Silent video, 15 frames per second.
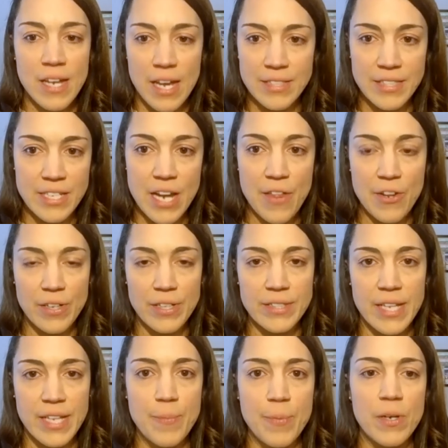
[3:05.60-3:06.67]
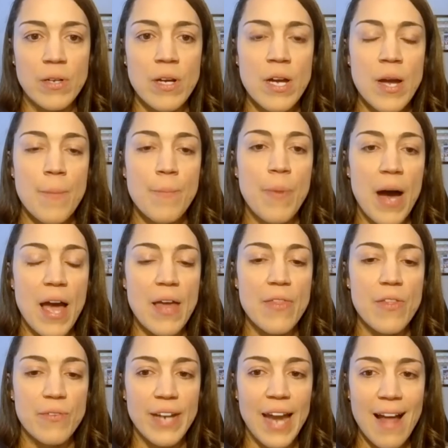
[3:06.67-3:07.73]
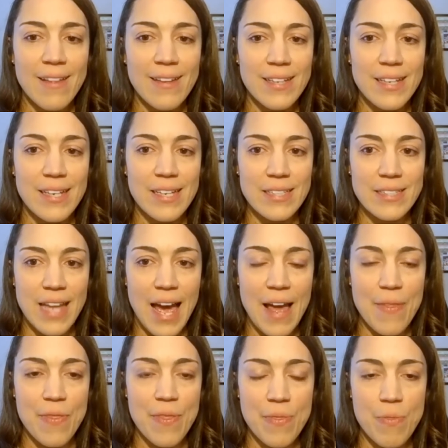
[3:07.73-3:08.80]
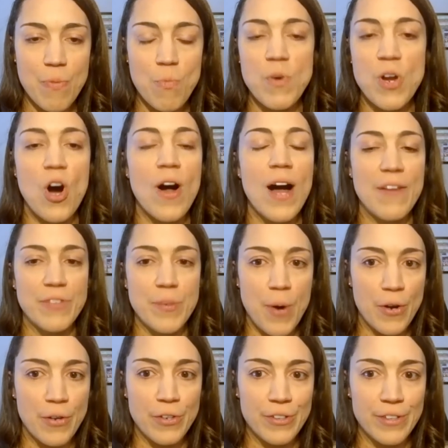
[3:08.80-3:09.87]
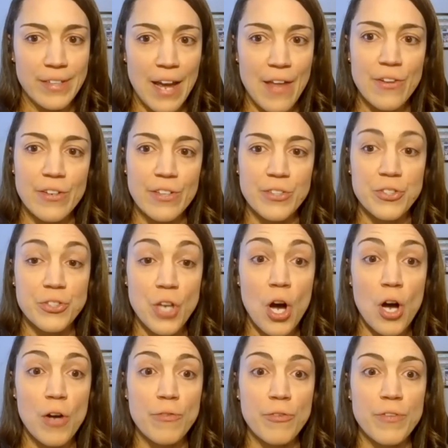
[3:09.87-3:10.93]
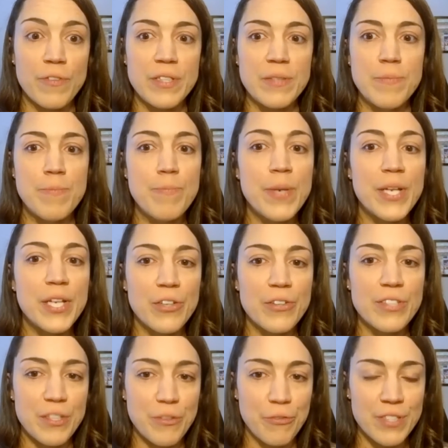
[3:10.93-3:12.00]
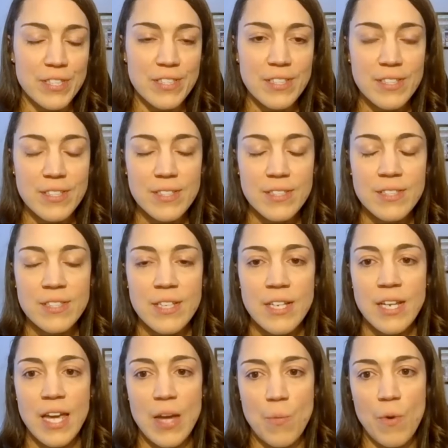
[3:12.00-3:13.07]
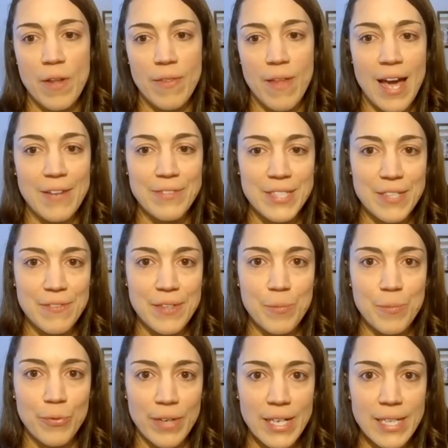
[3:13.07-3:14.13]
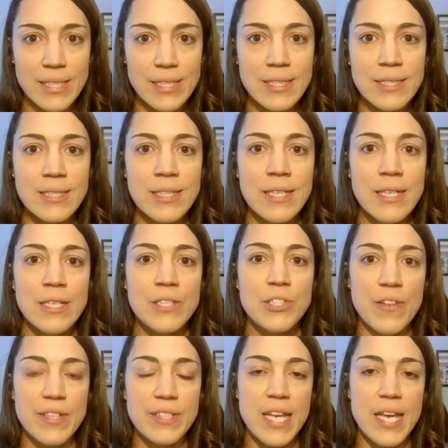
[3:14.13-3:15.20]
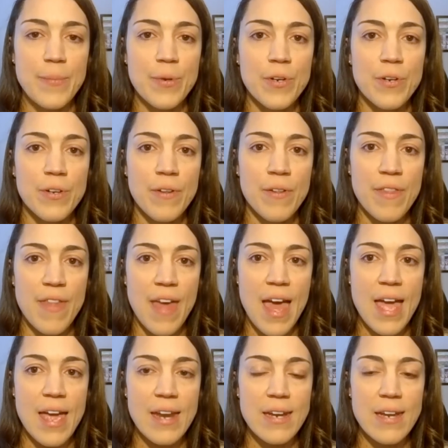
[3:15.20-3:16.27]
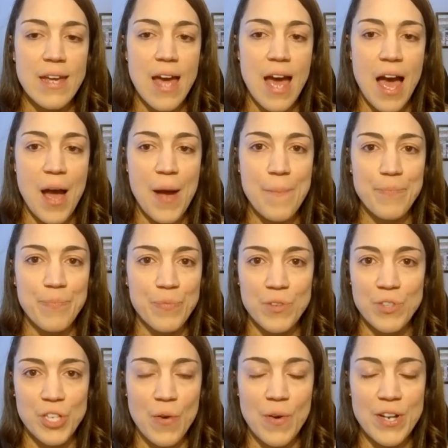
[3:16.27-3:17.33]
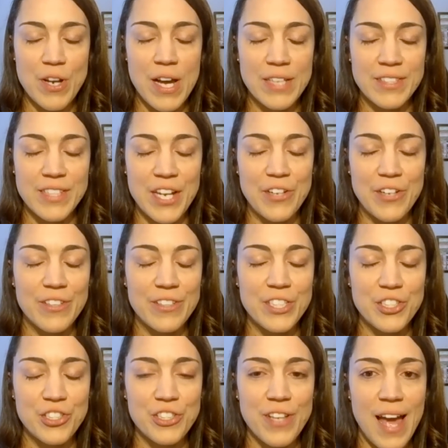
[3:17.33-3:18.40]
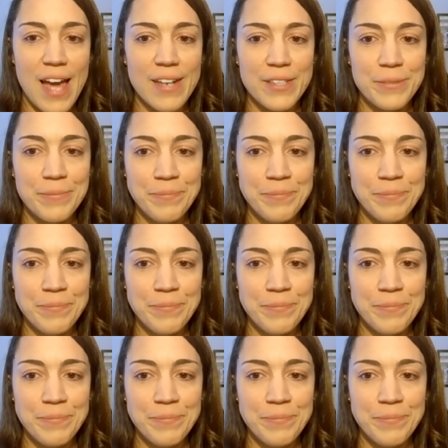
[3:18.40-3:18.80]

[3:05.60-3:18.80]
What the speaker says: is another example. But the reality is that we all have to partner together to solve for these bigger differences and what live TV brings to the table than a standard digital ad.